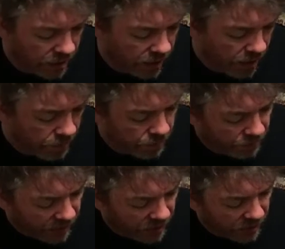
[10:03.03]
And
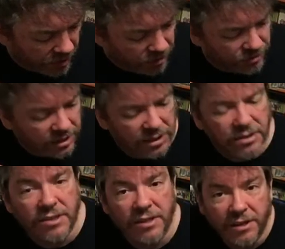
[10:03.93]
then there's
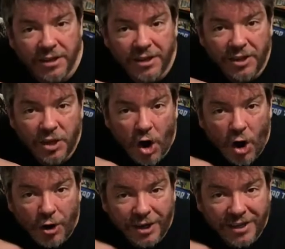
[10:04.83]
these
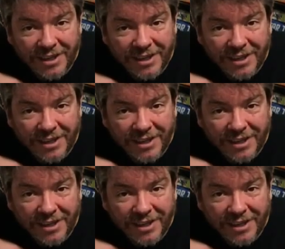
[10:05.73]
guard